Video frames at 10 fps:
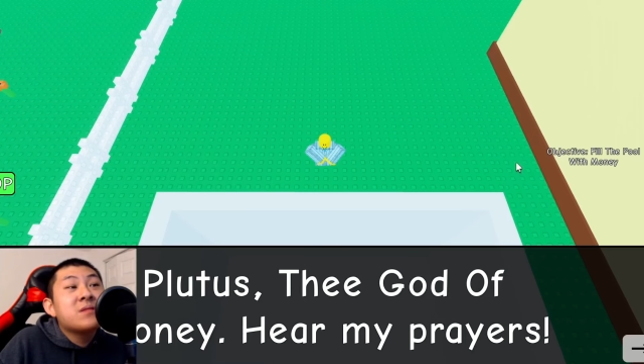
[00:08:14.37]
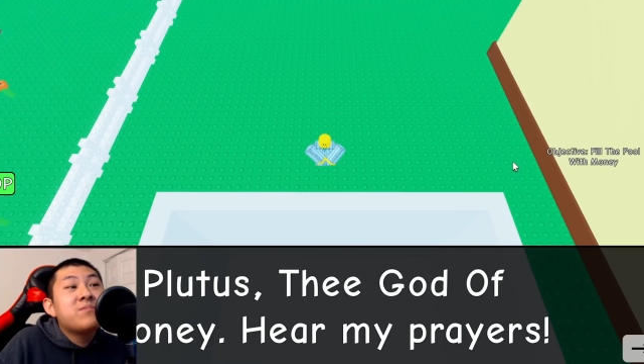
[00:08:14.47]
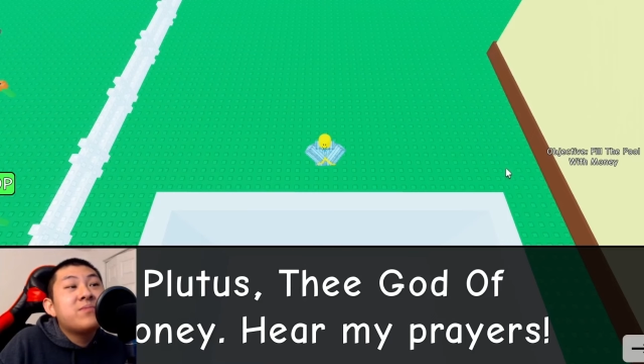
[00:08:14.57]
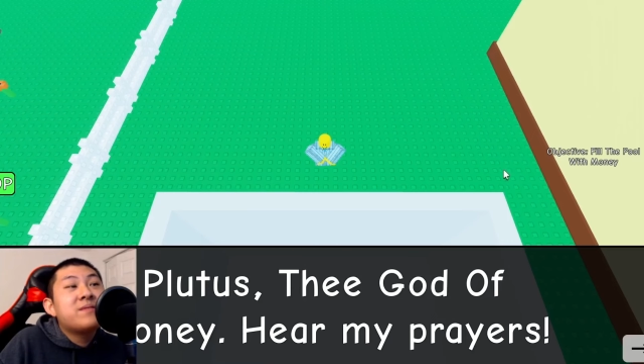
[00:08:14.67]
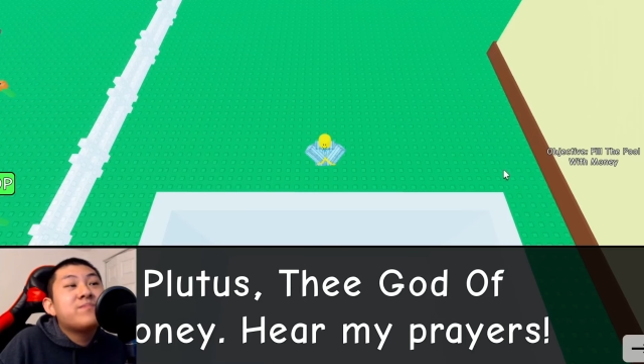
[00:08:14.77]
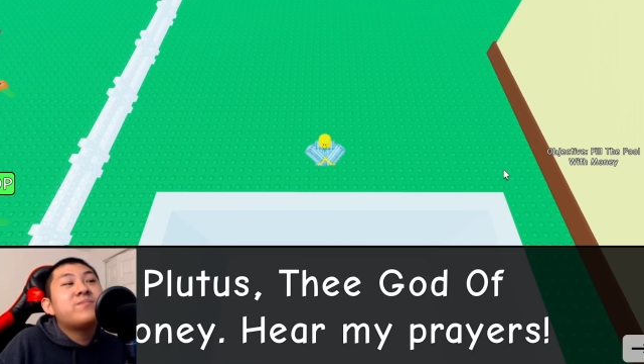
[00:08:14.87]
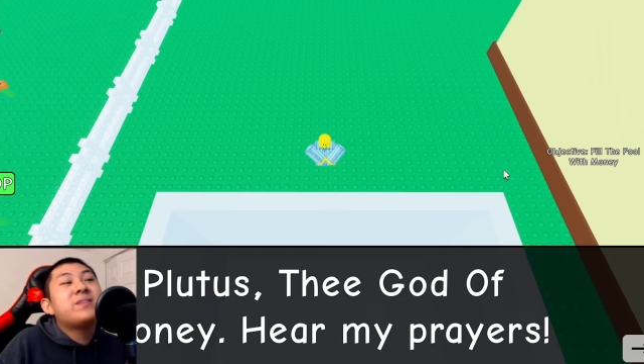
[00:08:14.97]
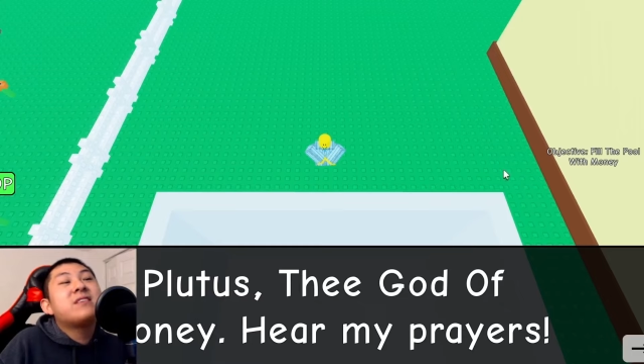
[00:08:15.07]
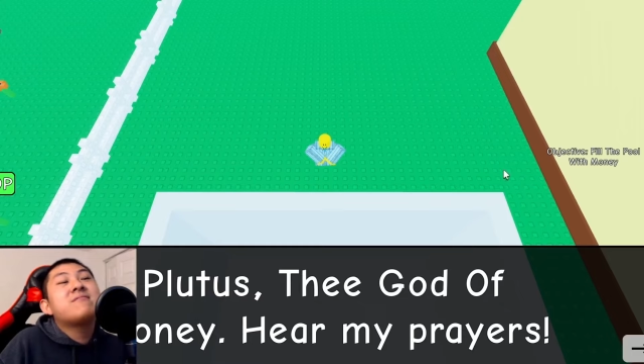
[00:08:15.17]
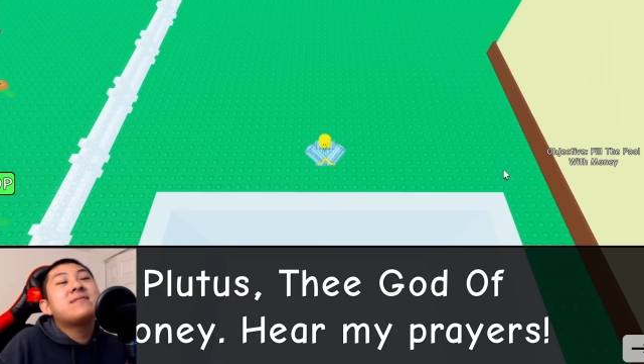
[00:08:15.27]
But
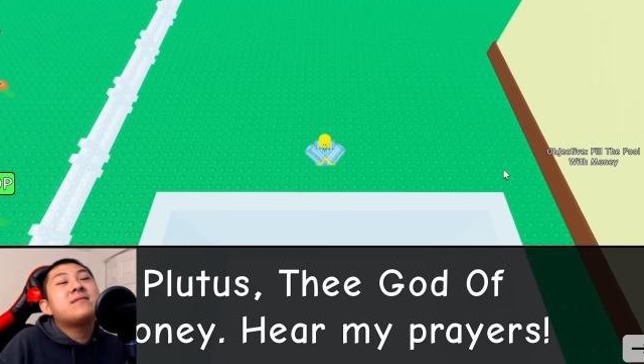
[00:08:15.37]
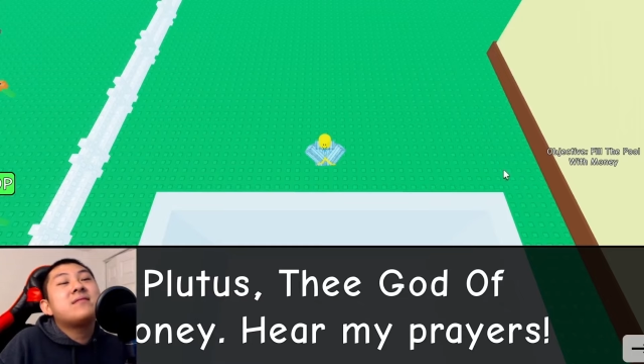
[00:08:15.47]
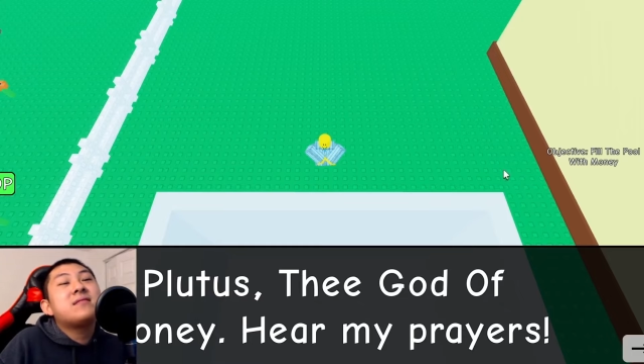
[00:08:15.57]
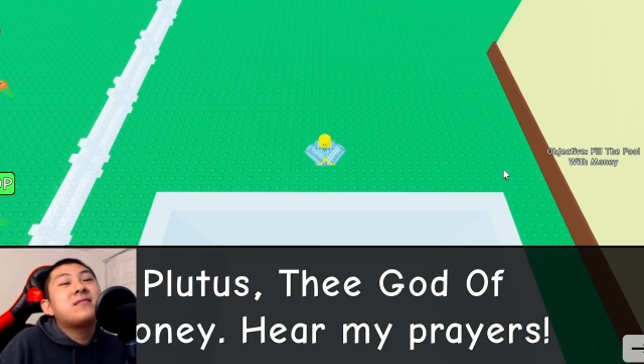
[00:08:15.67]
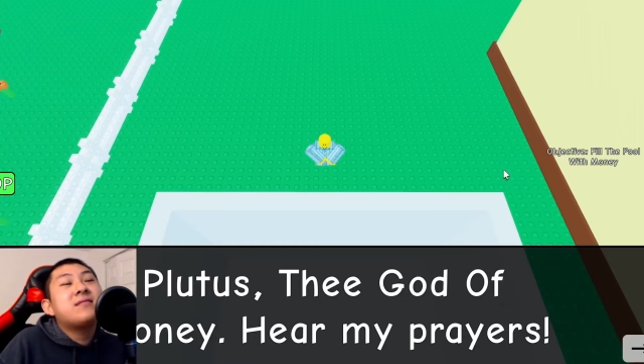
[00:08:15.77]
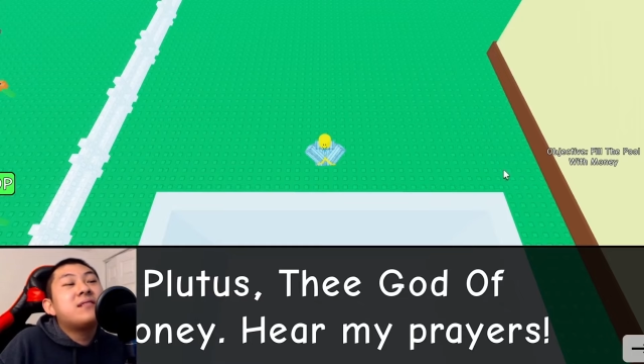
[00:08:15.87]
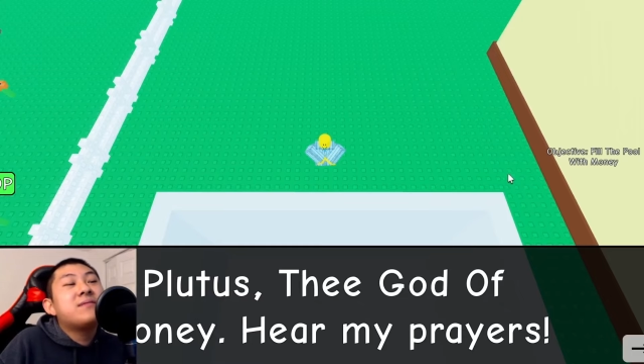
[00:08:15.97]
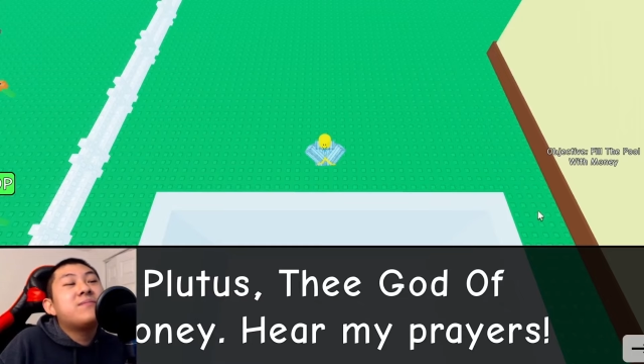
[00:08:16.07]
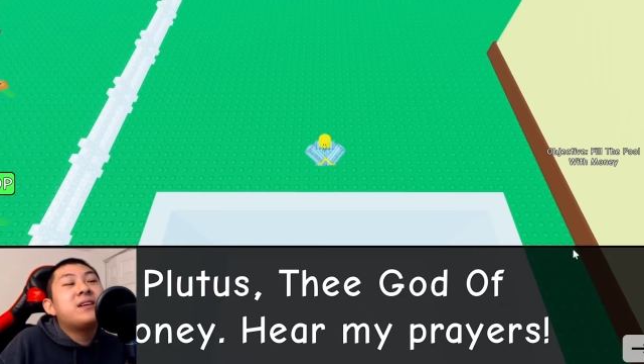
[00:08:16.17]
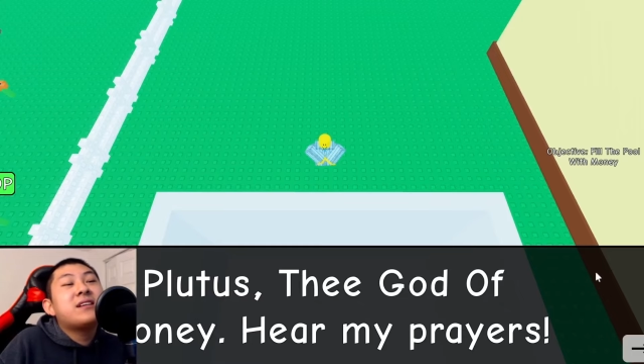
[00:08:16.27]
Paris and the God
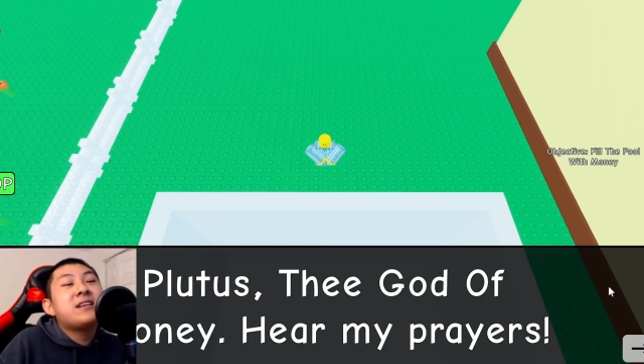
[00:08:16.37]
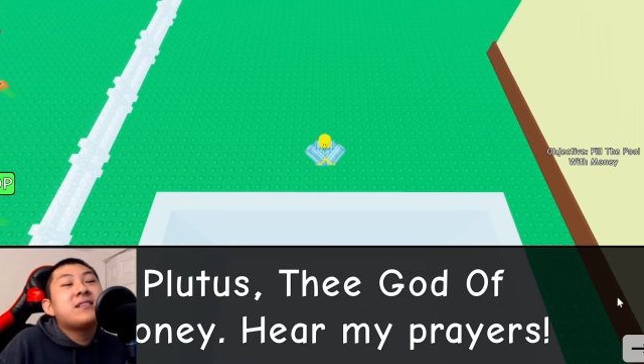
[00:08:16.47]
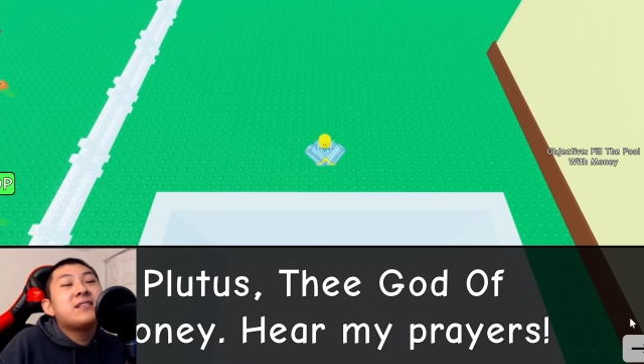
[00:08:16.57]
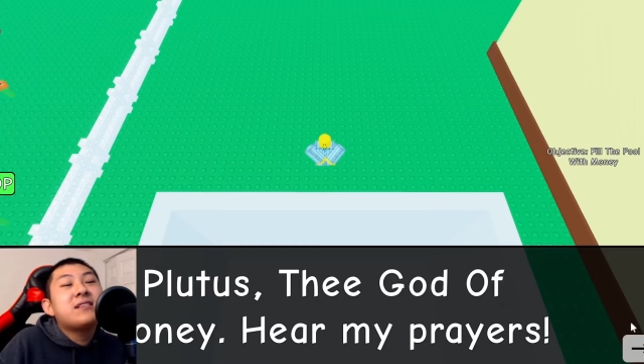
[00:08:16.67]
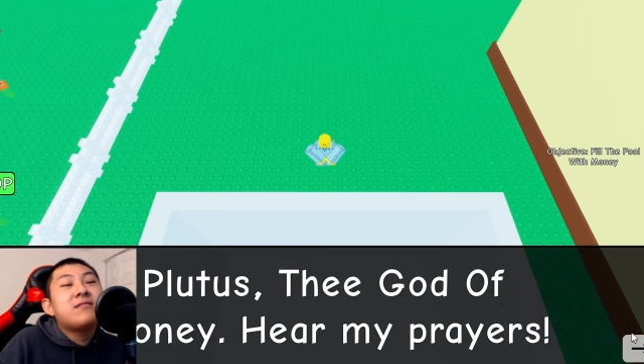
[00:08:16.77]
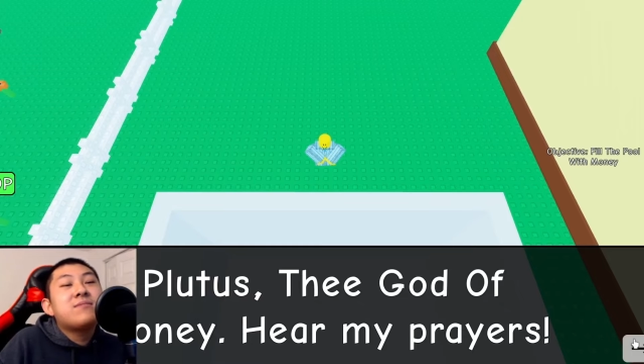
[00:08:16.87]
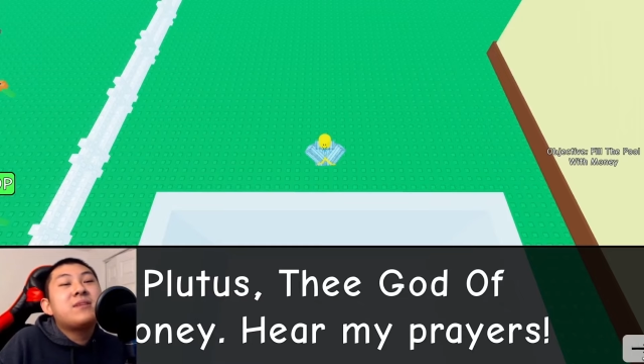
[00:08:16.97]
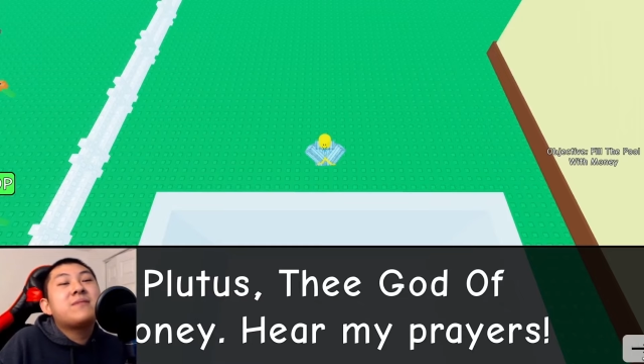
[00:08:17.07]
of Money, here in my